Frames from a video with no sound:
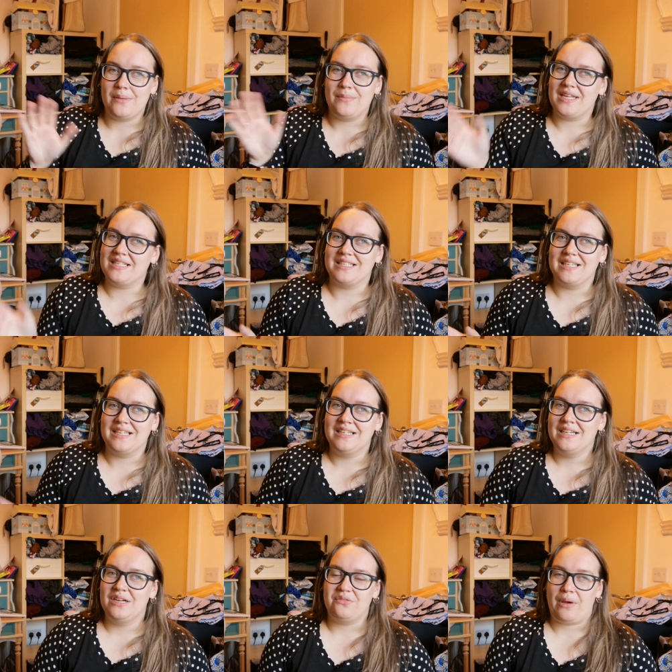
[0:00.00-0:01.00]
a
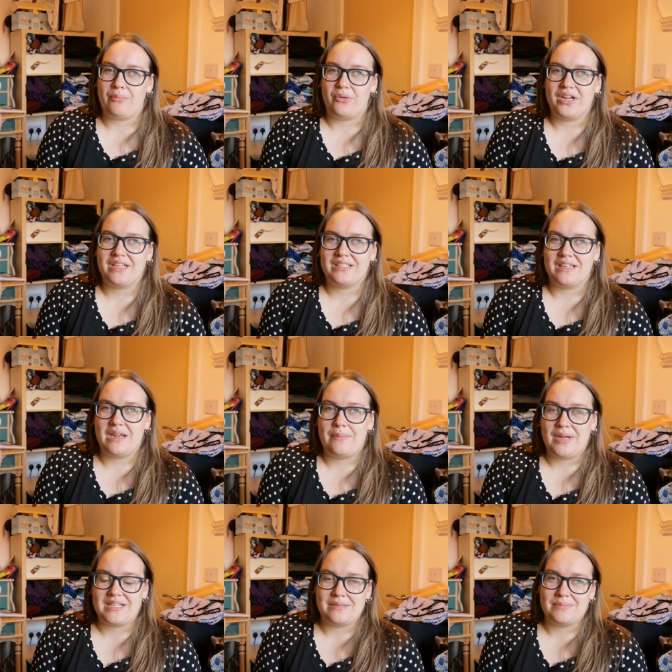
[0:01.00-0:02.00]
metre fabrics, and
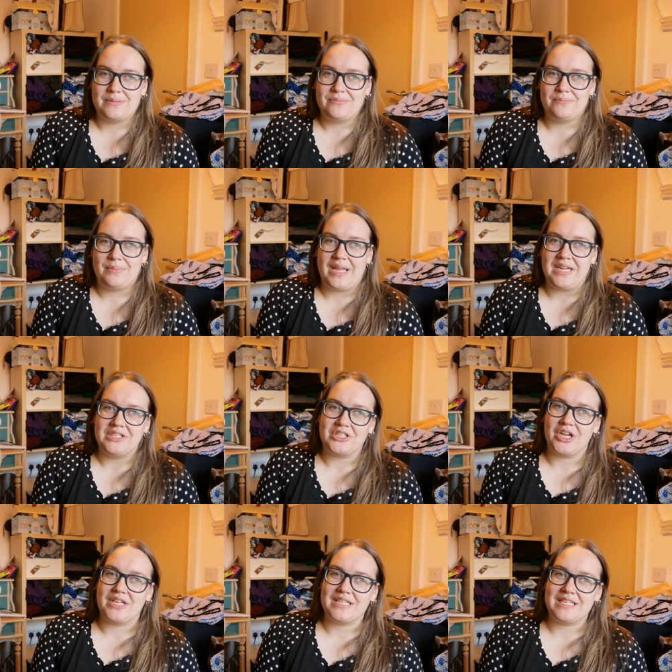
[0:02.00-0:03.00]
I picked up some
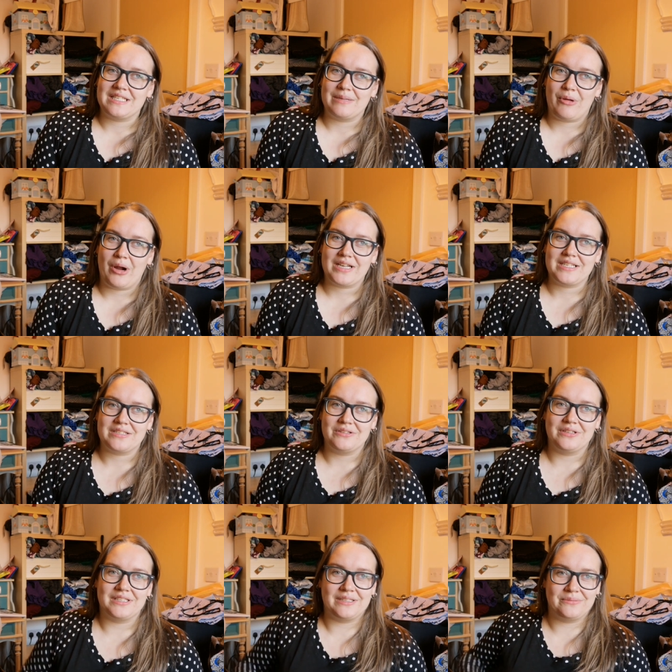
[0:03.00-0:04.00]
plain jerseys to practice
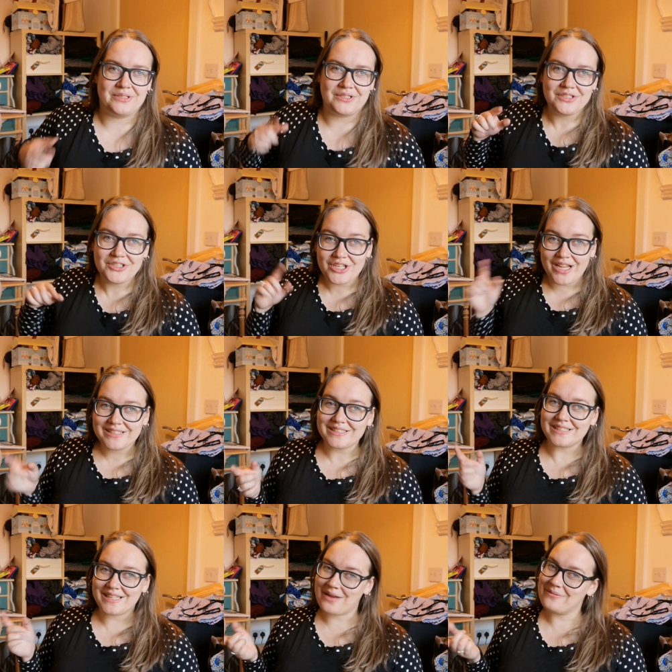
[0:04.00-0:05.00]
on because it was
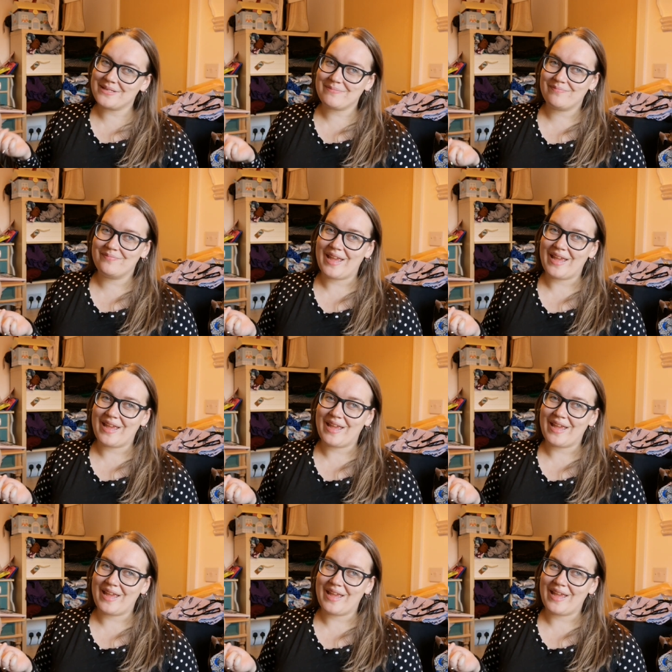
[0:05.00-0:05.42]
just as I was